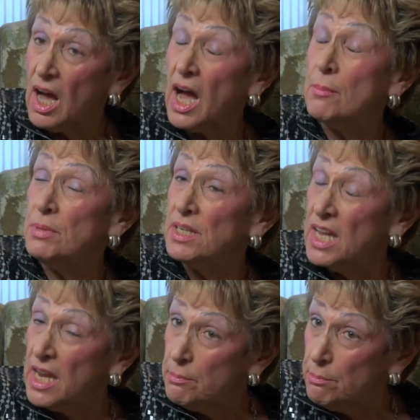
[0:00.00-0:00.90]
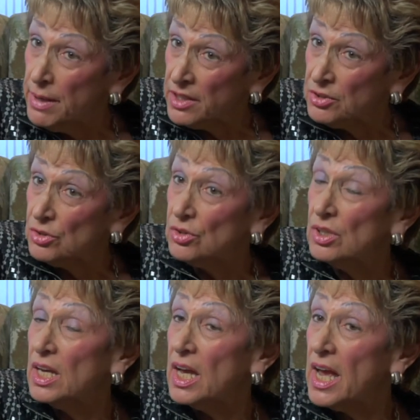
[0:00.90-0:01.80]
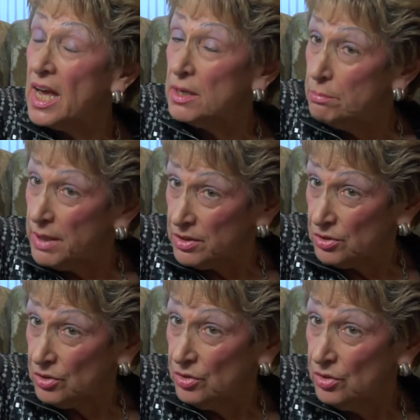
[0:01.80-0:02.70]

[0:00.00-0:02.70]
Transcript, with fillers: I became better and better.